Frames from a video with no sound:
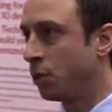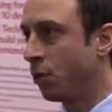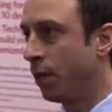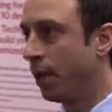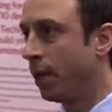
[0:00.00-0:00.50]

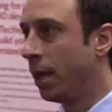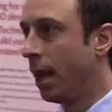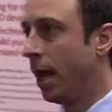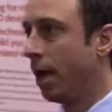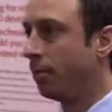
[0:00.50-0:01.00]
story.
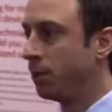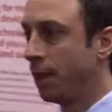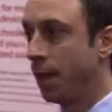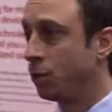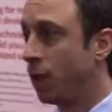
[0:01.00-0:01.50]
Um,
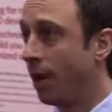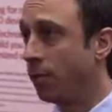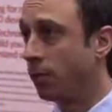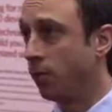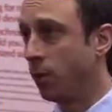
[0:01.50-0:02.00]
teenage
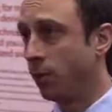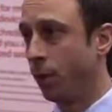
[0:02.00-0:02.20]
drivers are really,